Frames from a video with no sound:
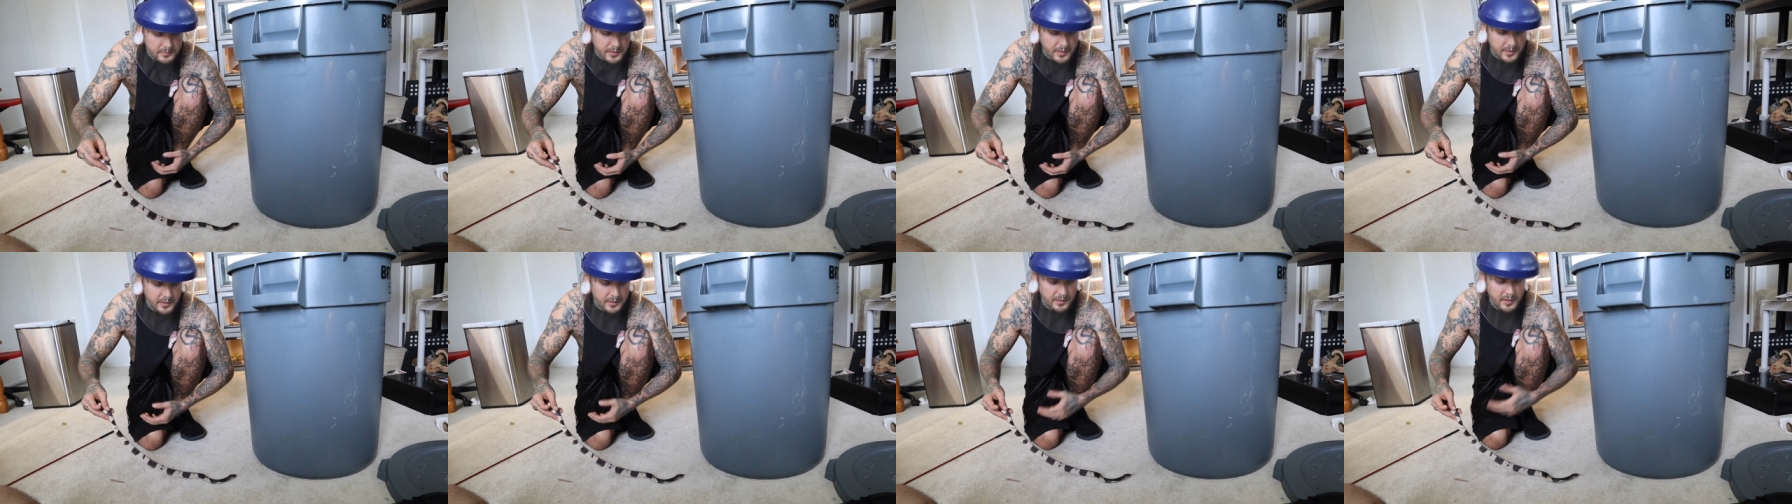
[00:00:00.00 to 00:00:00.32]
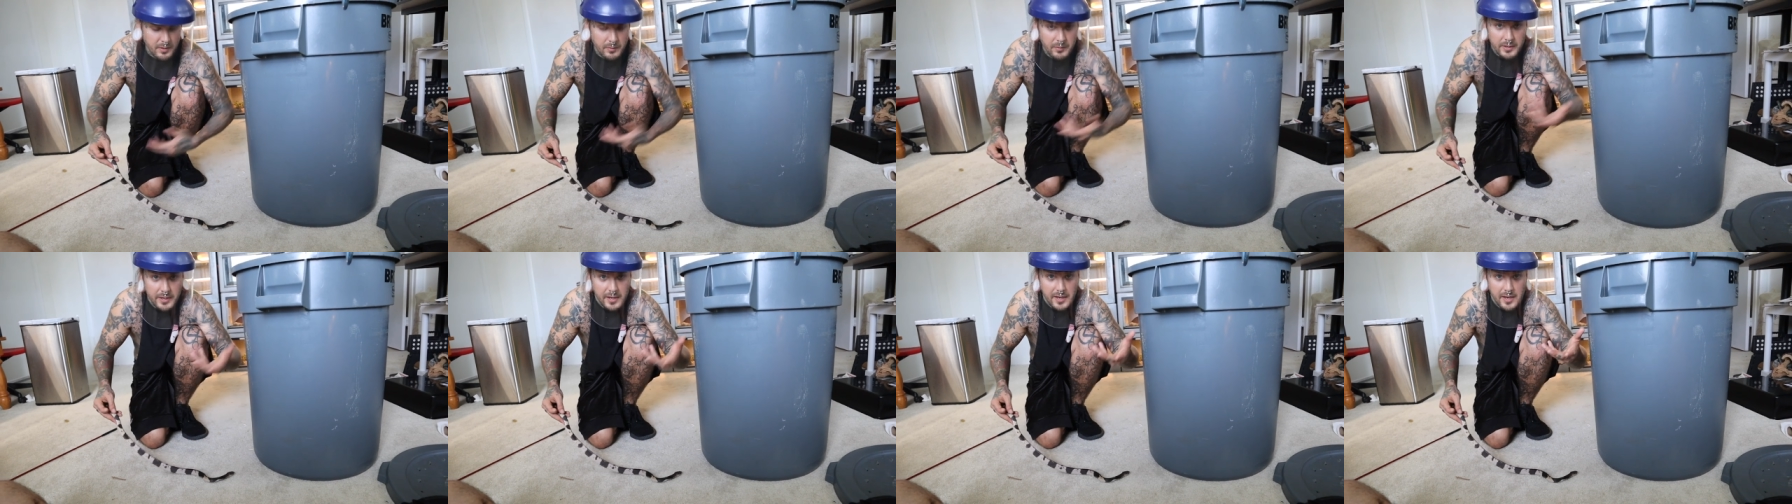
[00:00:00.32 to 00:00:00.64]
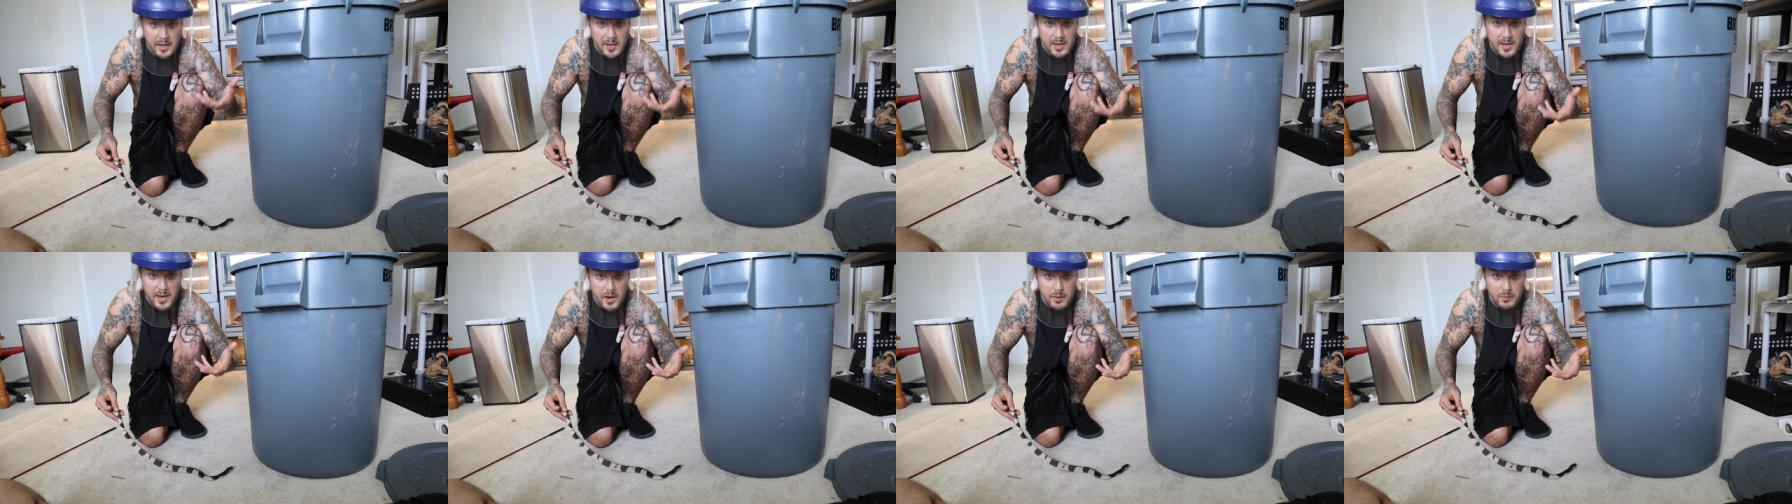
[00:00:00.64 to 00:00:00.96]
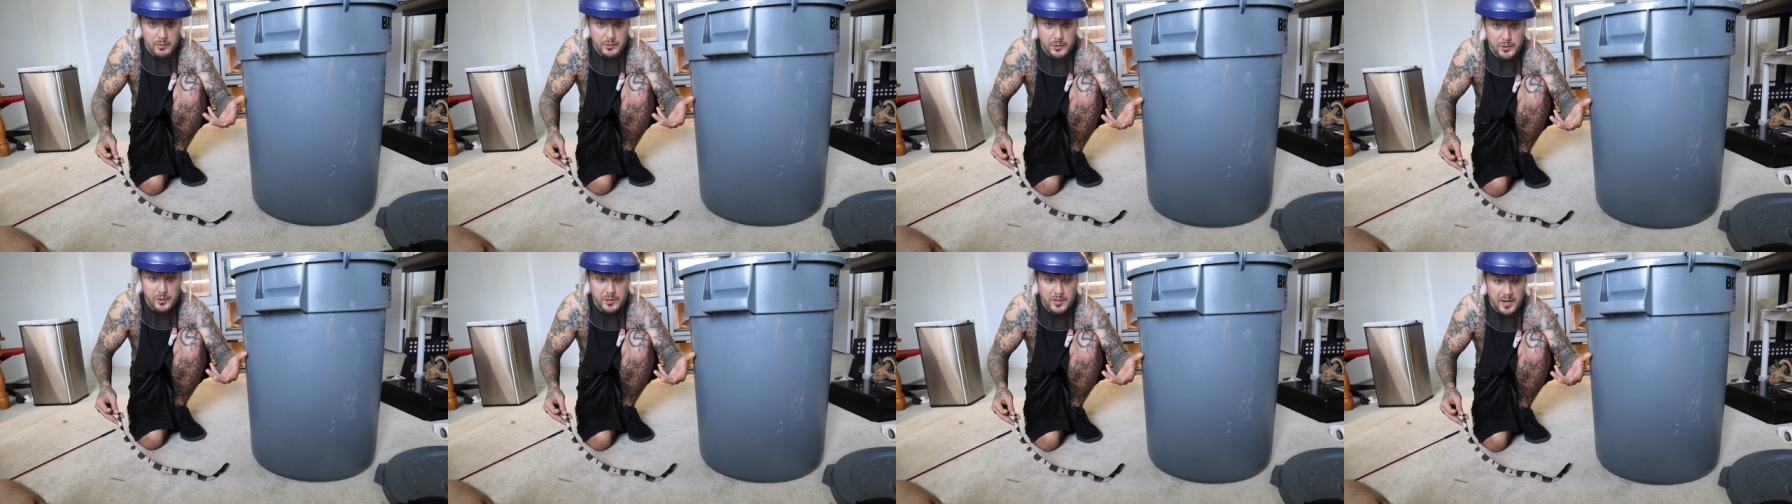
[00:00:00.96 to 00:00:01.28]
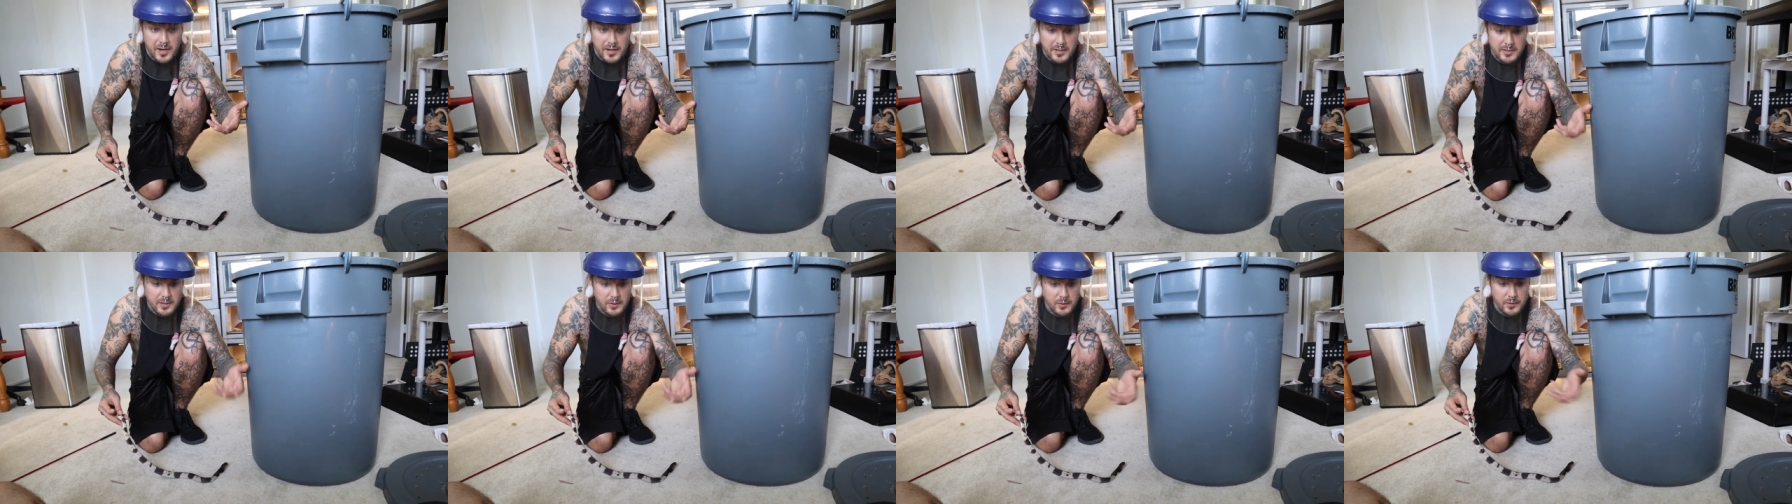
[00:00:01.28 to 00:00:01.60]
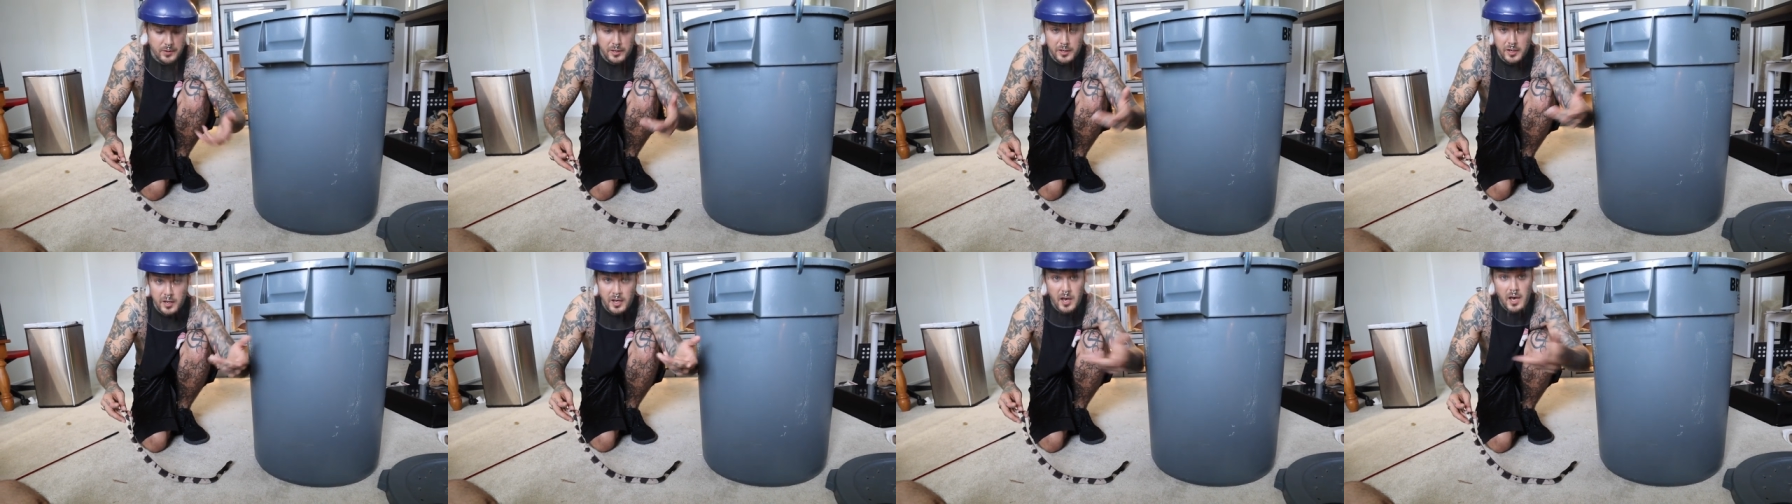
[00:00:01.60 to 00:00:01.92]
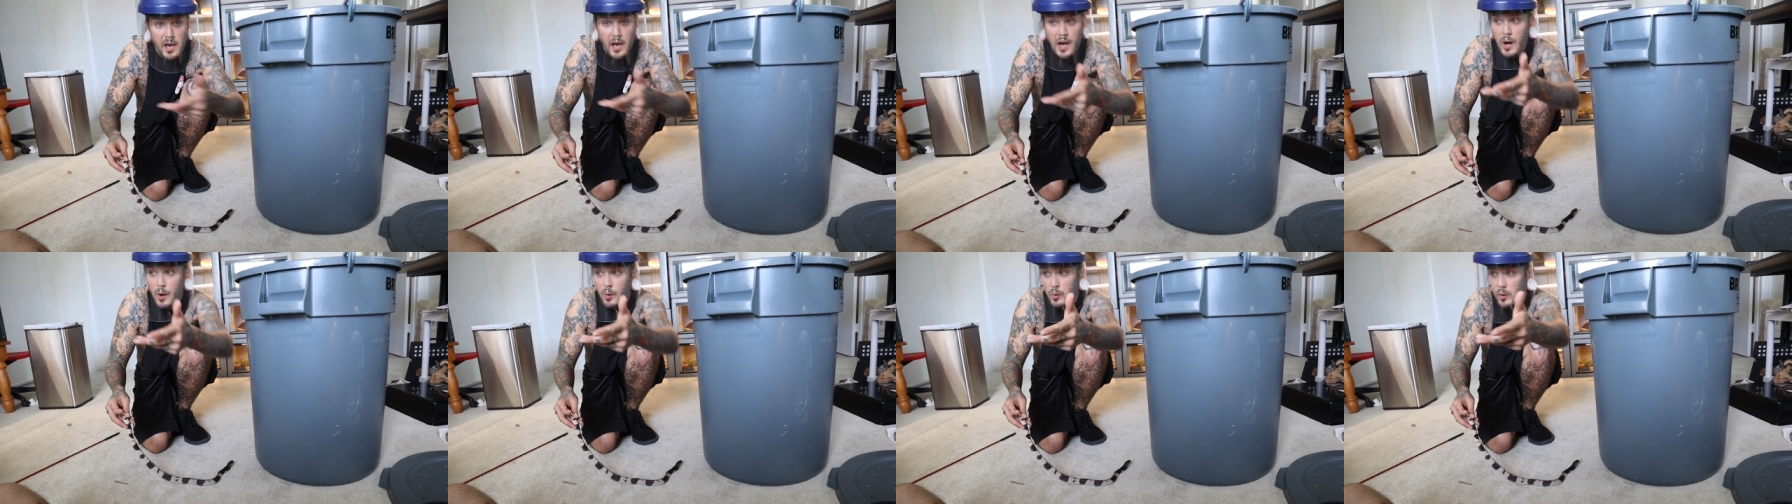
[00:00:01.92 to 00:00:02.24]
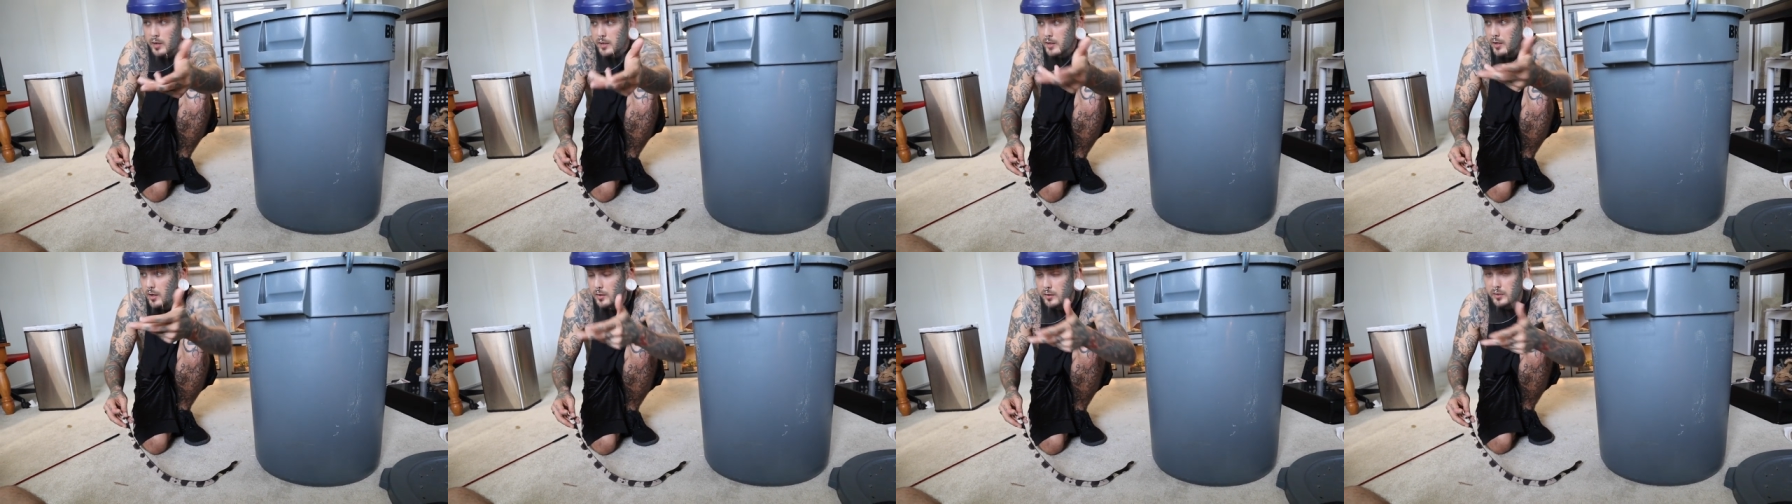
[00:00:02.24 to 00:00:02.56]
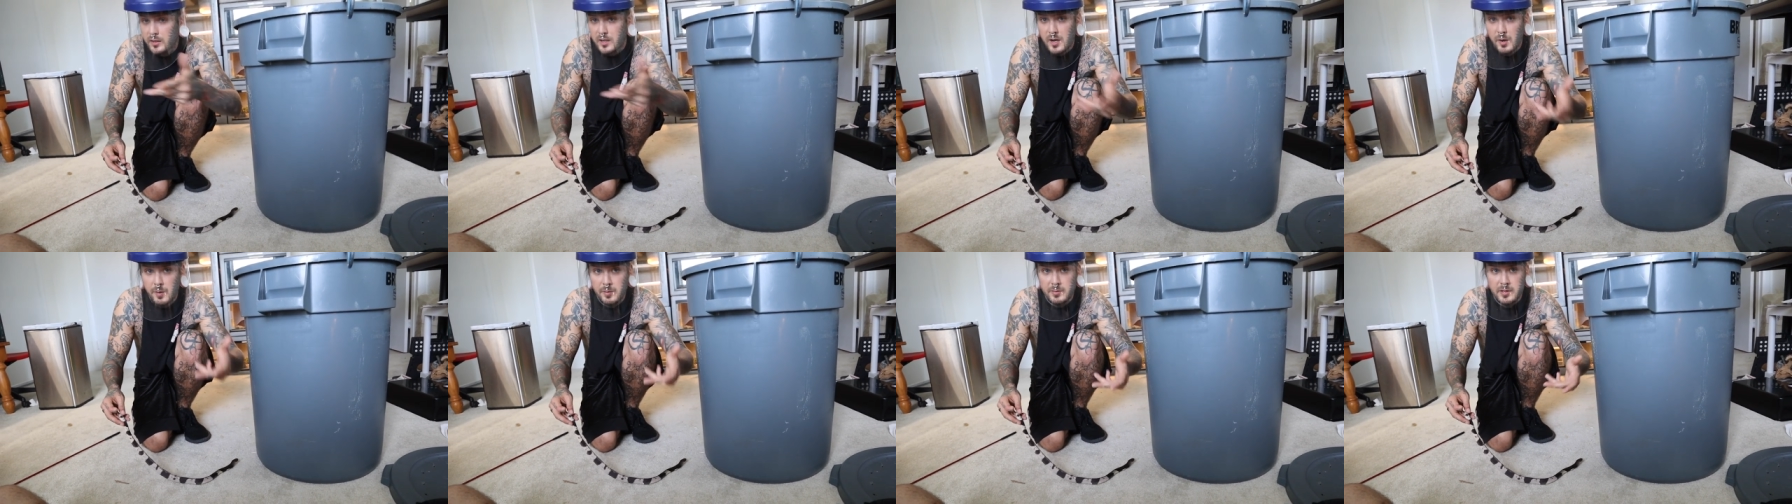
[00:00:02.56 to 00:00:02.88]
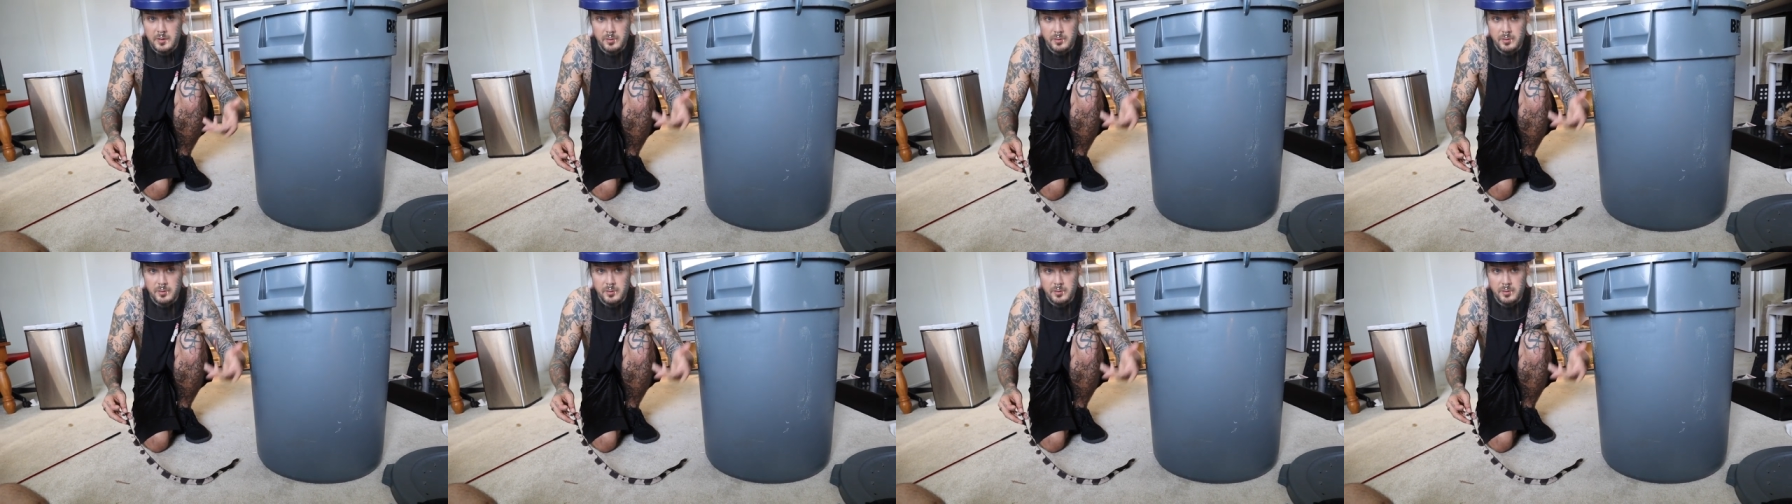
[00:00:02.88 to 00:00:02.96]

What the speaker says: Like, I wanna hang out with you guys. I want y'all to come